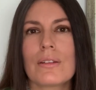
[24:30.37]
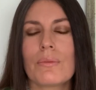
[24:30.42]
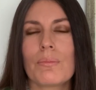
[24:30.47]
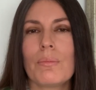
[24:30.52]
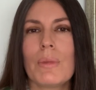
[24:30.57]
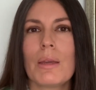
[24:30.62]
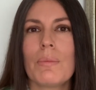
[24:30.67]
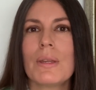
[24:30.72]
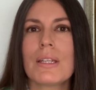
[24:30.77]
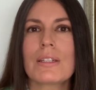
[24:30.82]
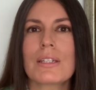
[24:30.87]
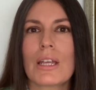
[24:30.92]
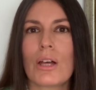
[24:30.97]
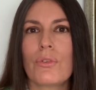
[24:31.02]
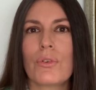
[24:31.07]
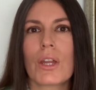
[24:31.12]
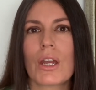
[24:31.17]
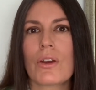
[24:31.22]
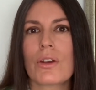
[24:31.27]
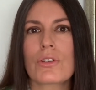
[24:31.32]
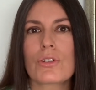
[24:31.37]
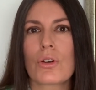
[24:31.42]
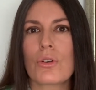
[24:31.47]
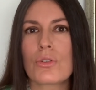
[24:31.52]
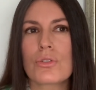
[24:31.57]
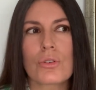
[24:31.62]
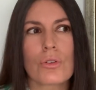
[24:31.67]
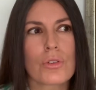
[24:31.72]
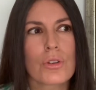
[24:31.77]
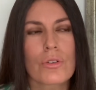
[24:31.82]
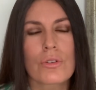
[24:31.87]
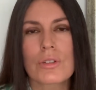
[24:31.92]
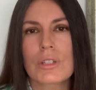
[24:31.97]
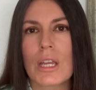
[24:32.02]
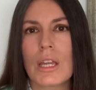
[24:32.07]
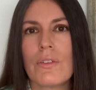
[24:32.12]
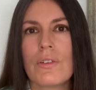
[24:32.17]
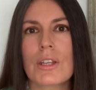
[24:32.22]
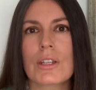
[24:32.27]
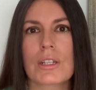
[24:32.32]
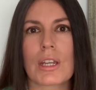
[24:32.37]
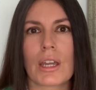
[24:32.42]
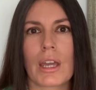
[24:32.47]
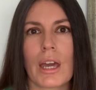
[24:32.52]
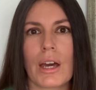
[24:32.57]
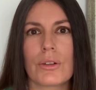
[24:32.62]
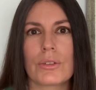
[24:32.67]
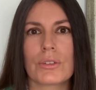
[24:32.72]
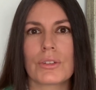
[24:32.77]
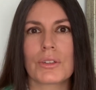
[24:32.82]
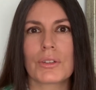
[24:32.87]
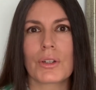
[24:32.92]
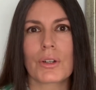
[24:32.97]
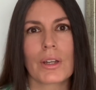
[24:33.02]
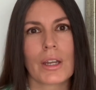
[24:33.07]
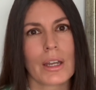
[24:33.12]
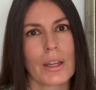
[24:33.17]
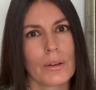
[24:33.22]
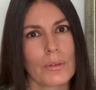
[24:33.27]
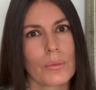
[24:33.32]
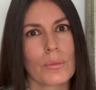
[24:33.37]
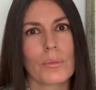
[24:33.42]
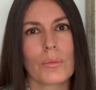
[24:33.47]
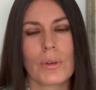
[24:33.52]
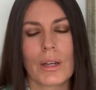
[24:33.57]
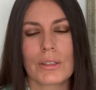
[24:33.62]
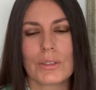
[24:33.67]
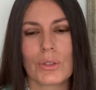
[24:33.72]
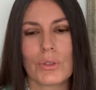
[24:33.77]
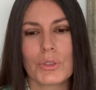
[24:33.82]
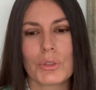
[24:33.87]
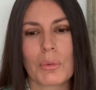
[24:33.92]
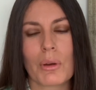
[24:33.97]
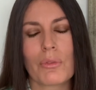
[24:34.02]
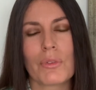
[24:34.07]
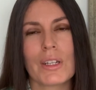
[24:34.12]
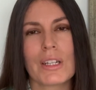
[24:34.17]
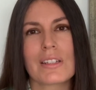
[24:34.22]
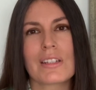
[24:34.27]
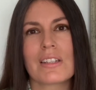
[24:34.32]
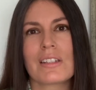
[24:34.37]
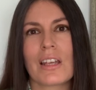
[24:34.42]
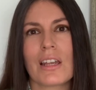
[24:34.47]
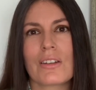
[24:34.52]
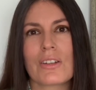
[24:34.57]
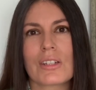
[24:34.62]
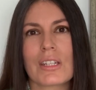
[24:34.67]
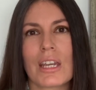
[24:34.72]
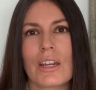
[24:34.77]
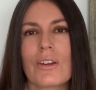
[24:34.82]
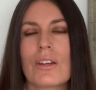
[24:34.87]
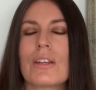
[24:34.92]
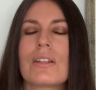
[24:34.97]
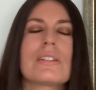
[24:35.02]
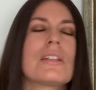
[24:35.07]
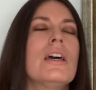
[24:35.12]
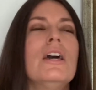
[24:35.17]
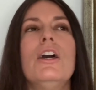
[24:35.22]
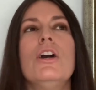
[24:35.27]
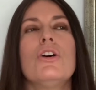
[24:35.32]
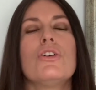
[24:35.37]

Maybe self-care is also your savings account, okay? Well, I told you about Venus and Sagittarius.